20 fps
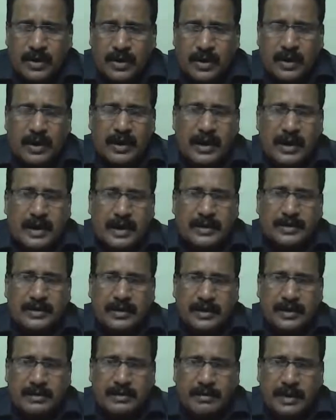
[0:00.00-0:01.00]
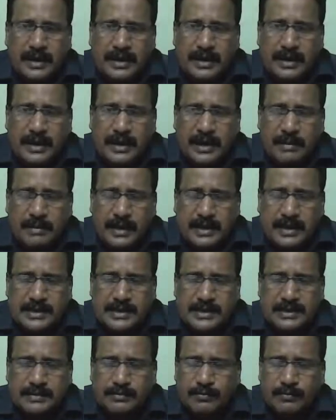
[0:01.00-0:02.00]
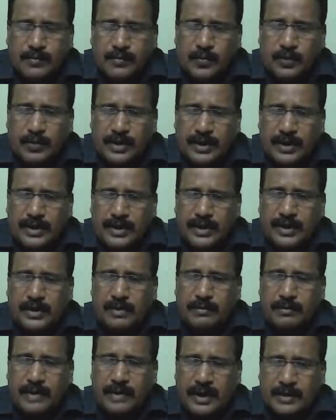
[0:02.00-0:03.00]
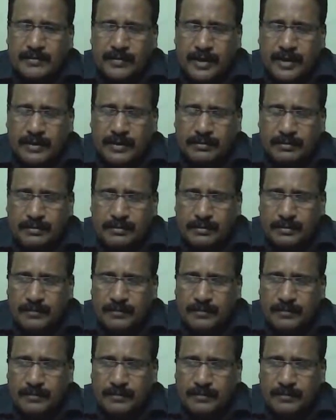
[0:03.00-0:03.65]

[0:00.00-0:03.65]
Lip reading: Collect the remaining elements, put in determinant form.